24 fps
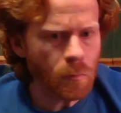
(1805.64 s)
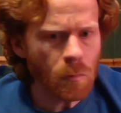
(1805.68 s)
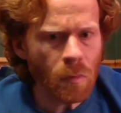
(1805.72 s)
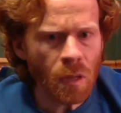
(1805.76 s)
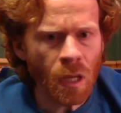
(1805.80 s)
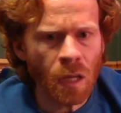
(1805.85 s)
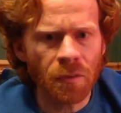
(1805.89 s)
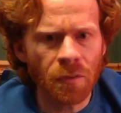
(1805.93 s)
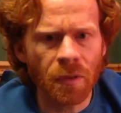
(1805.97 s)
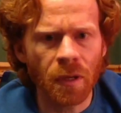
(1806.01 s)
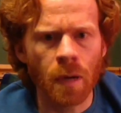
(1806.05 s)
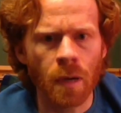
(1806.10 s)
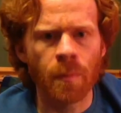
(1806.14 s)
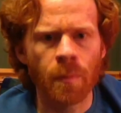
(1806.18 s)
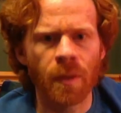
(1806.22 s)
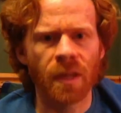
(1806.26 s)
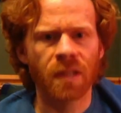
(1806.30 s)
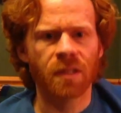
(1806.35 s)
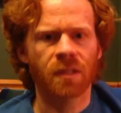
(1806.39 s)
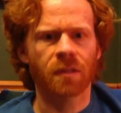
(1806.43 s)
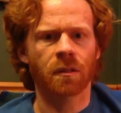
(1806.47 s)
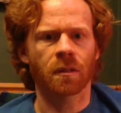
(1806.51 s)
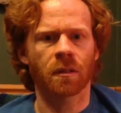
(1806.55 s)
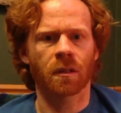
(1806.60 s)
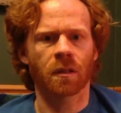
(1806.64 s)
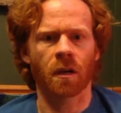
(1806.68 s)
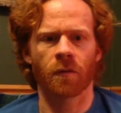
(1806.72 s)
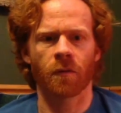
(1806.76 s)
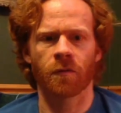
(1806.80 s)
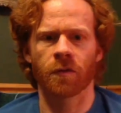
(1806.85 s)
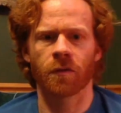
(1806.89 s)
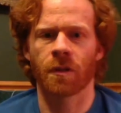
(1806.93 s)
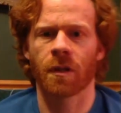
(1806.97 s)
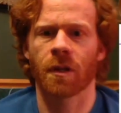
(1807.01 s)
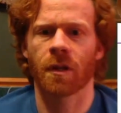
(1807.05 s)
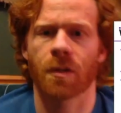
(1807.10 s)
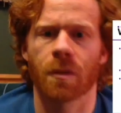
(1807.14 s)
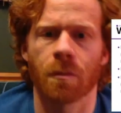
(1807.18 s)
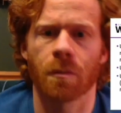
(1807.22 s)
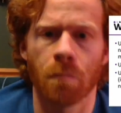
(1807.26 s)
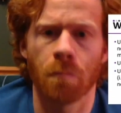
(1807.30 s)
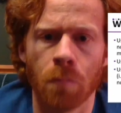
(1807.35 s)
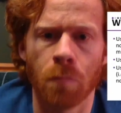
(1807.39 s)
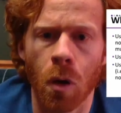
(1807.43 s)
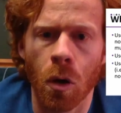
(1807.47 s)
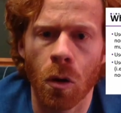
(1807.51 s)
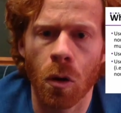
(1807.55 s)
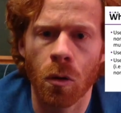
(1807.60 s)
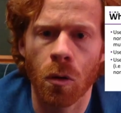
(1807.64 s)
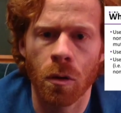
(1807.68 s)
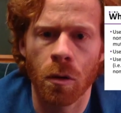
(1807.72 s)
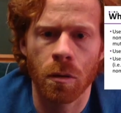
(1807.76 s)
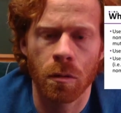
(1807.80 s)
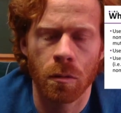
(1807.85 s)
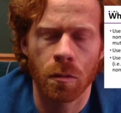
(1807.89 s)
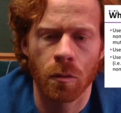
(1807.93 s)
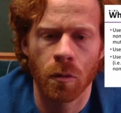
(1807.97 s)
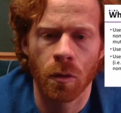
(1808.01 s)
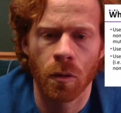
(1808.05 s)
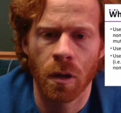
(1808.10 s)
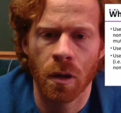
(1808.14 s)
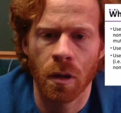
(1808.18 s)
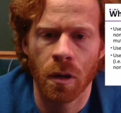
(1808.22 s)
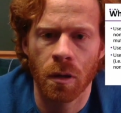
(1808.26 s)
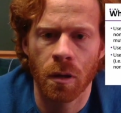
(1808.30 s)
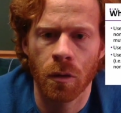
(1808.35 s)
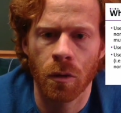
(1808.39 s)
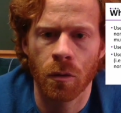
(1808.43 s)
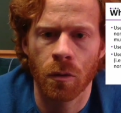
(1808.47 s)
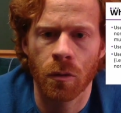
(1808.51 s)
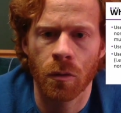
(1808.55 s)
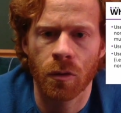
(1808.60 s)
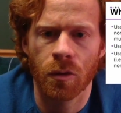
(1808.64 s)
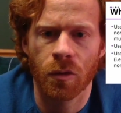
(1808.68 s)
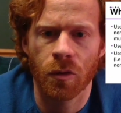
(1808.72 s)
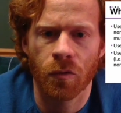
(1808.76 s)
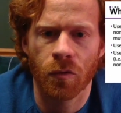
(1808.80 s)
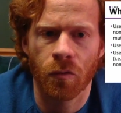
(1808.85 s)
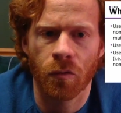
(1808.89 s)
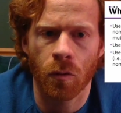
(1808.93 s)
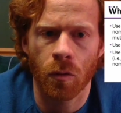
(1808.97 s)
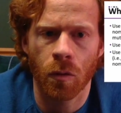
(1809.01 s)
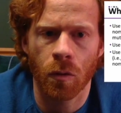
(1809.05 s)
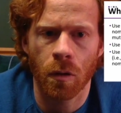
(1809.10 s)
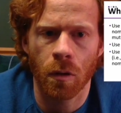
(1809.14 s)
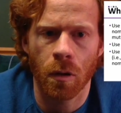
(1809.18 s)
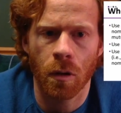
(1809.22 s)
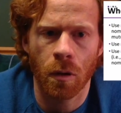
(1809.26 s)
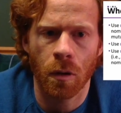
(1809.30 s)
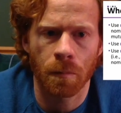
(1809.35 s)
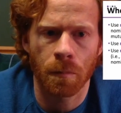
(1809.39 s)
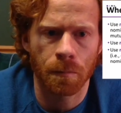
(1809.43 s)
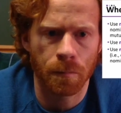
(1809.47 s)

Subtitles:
I think I basically covered this. Mode we're going to use for